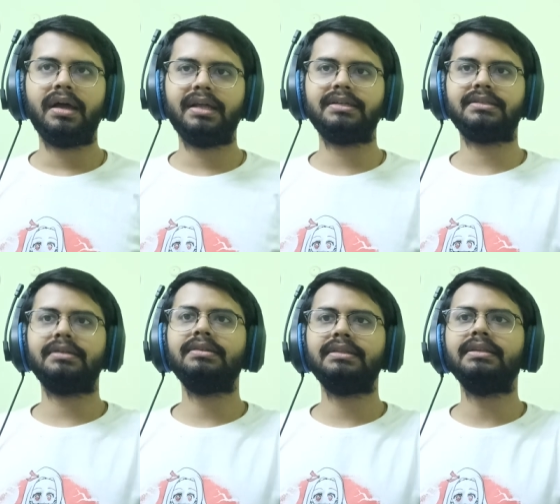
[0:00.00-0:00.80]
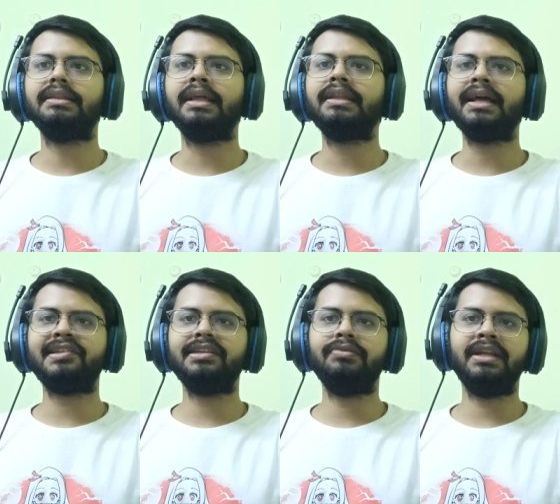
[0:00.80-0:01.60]
And then
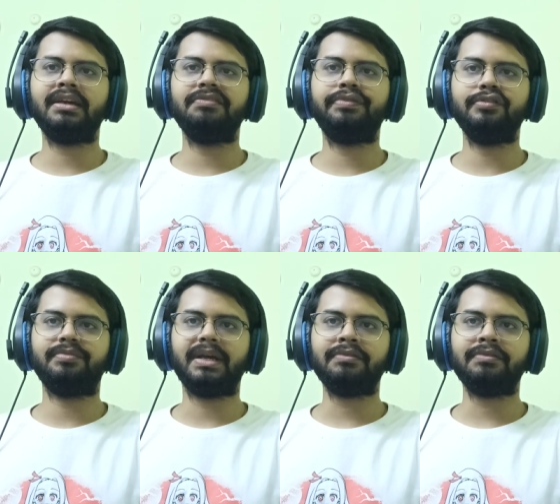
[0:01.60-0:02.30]
that scene really confused me.